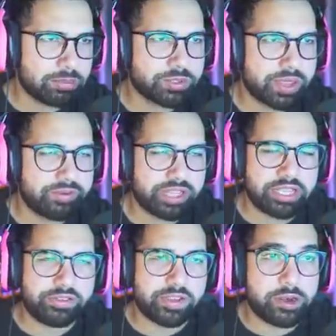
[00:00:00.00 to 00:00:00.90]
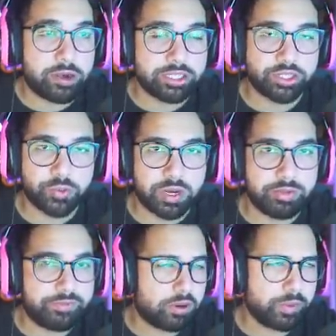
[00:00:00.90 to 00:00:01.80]
comes with everything you see here on screen.
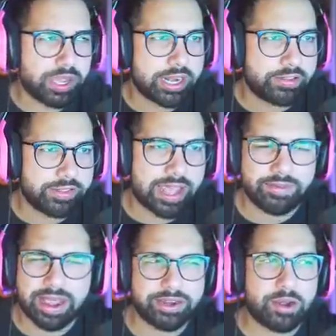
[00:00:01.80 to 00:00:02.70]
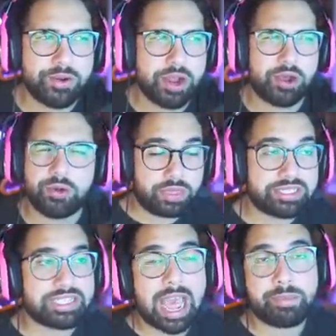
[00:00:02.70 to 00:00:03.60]
Before we get into that, I don't know,
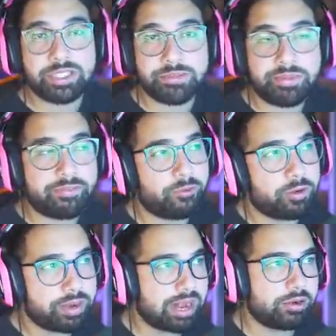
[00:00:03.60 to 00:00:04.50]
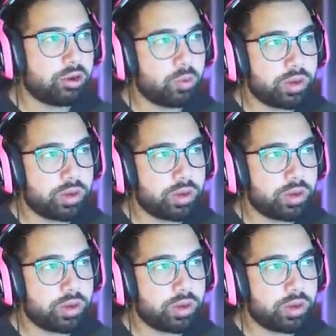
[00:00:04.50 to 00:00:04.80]
this has happened to me before, but I don't know